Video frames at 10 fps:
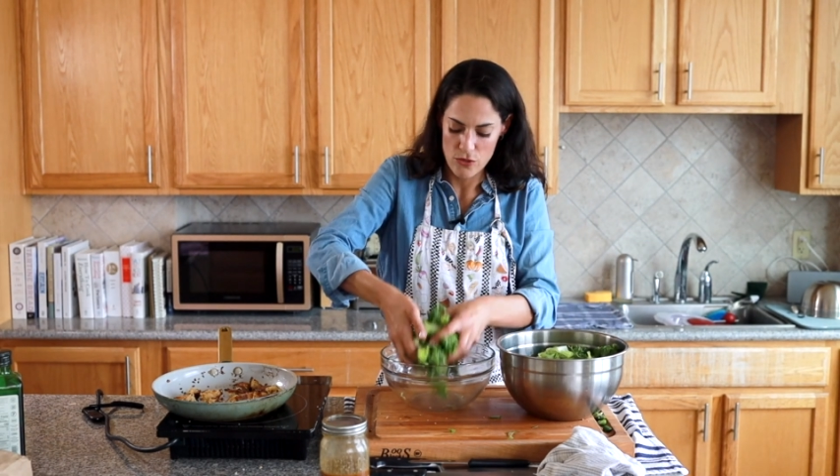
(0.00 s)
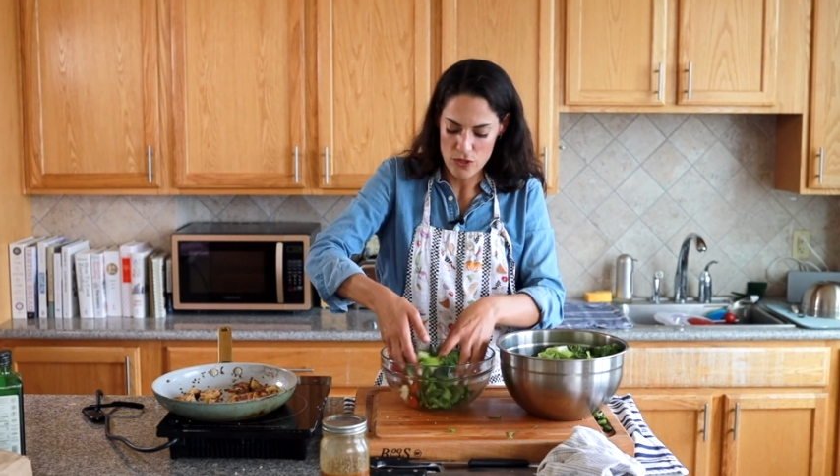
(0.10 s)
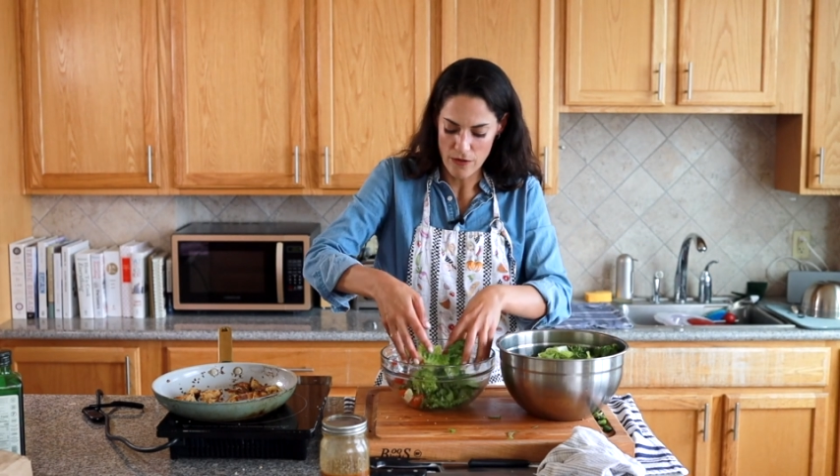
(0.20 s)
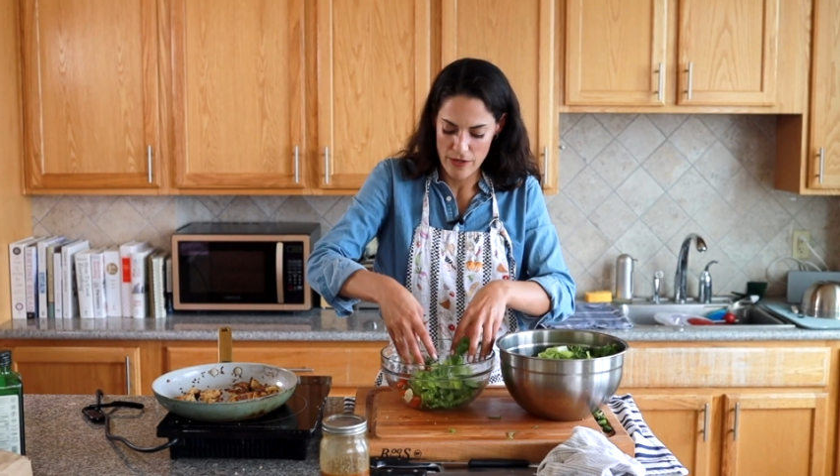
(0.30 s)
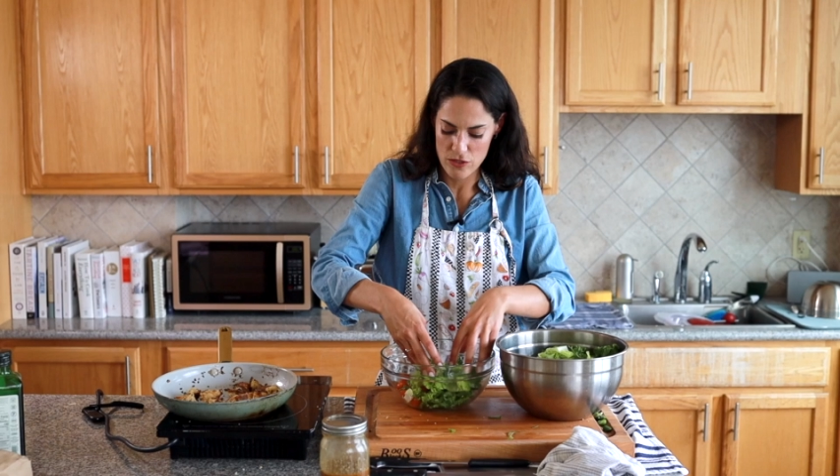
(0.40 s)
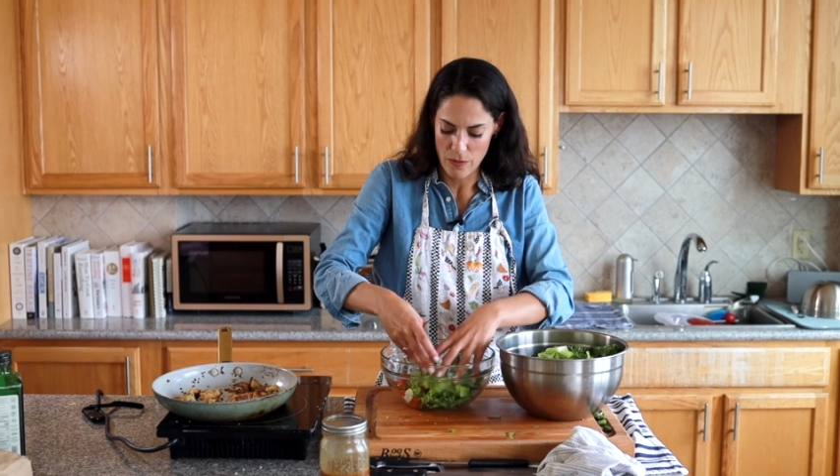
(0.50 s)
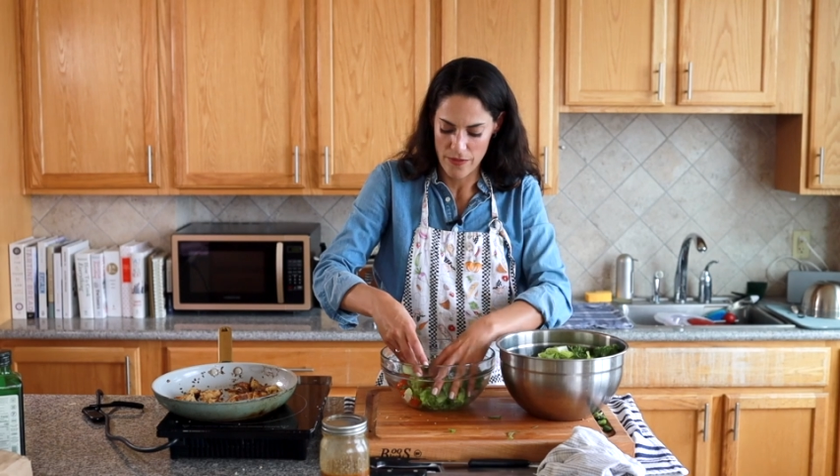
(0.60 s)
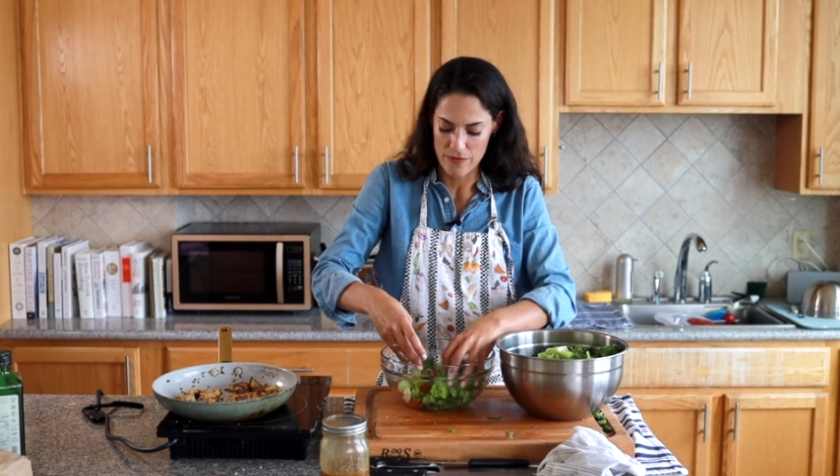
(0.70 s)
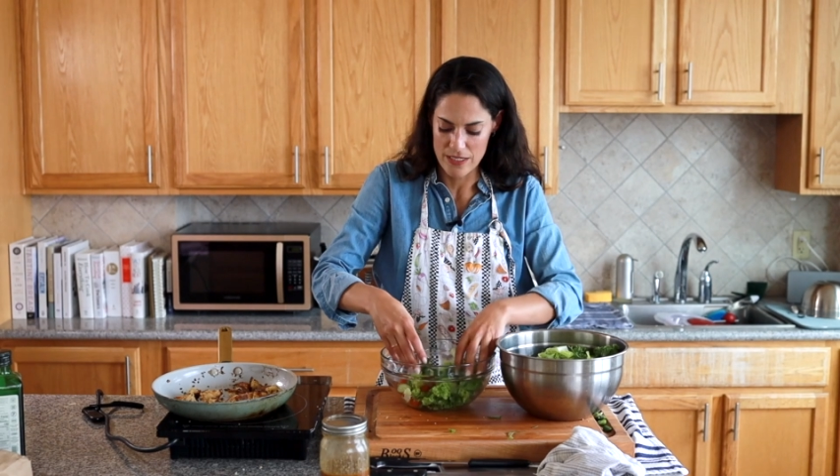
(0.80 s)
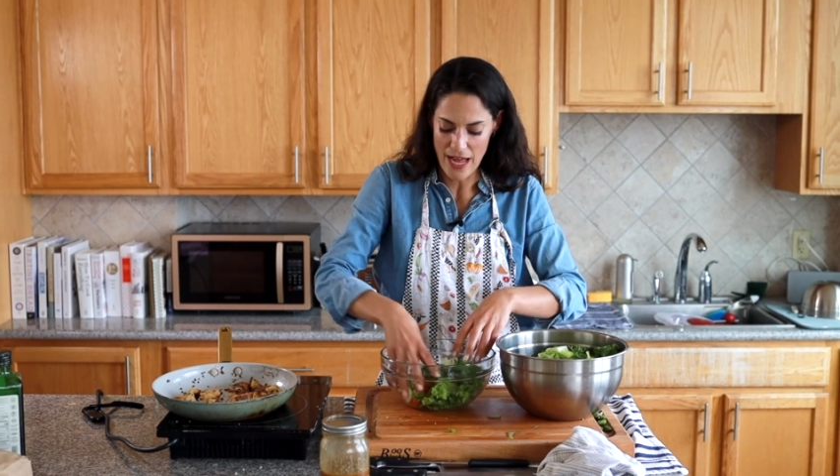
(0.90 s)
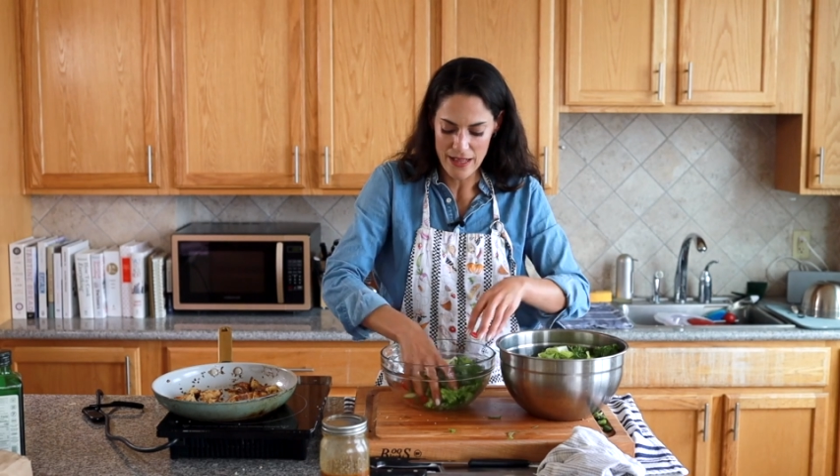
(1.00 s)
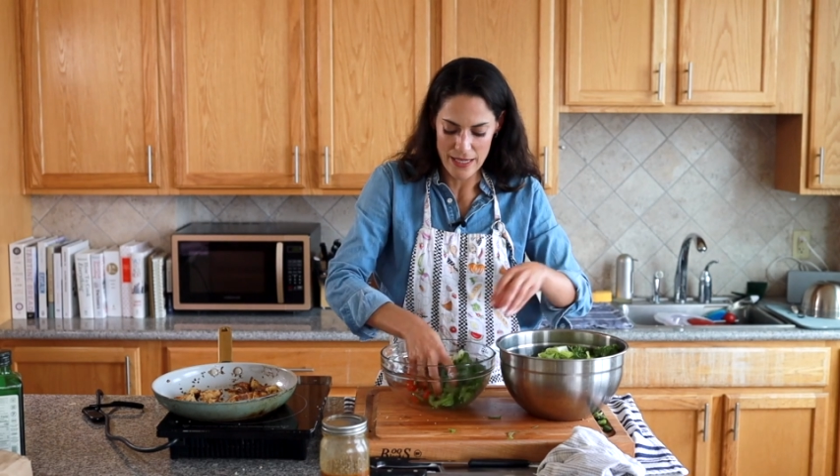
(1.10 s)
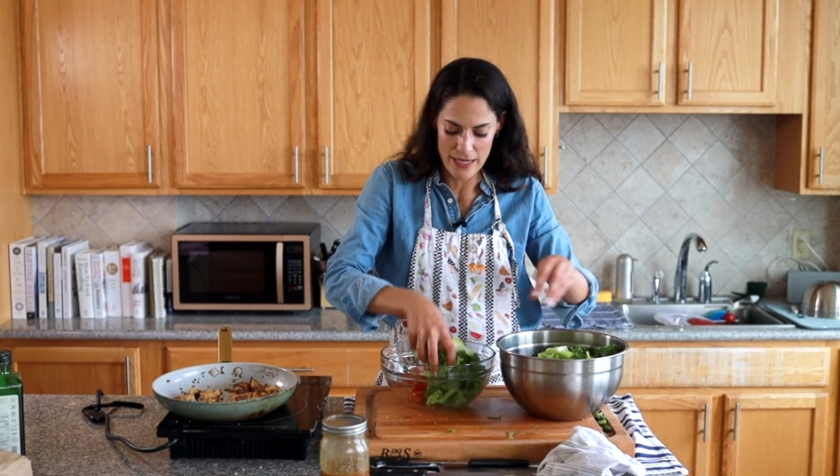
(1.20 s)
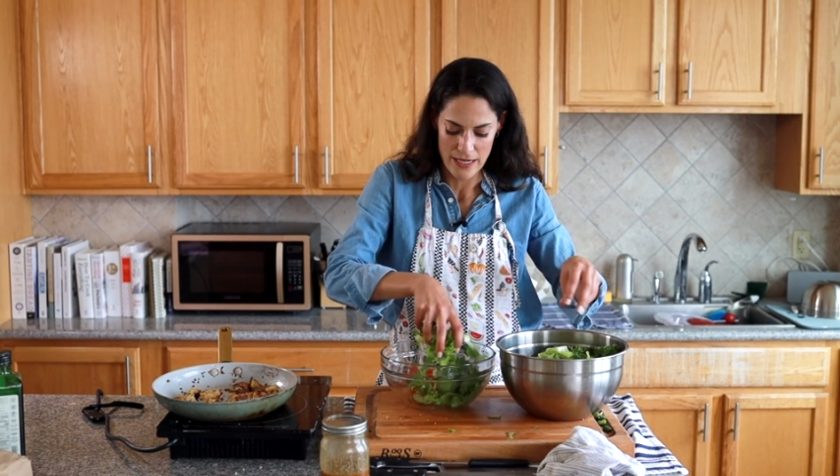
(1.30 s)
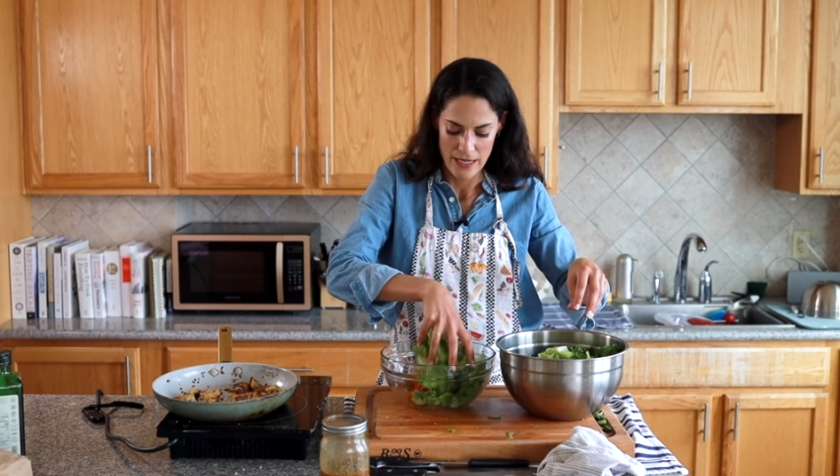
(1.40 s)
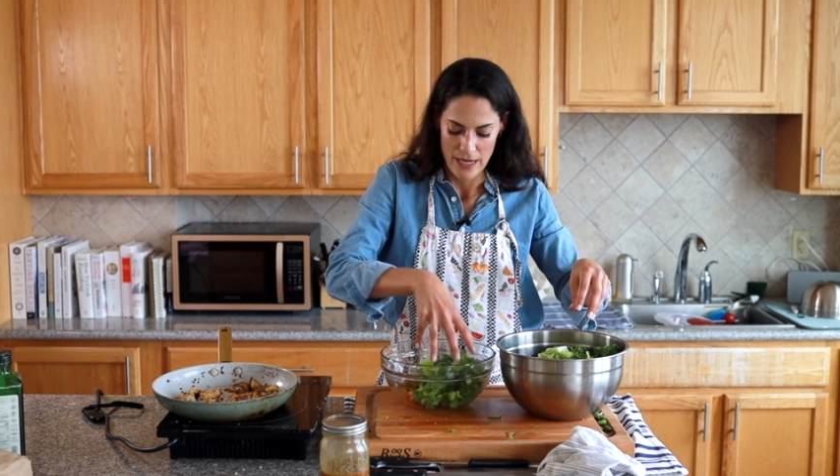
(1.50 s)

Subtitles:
servings worth of salad.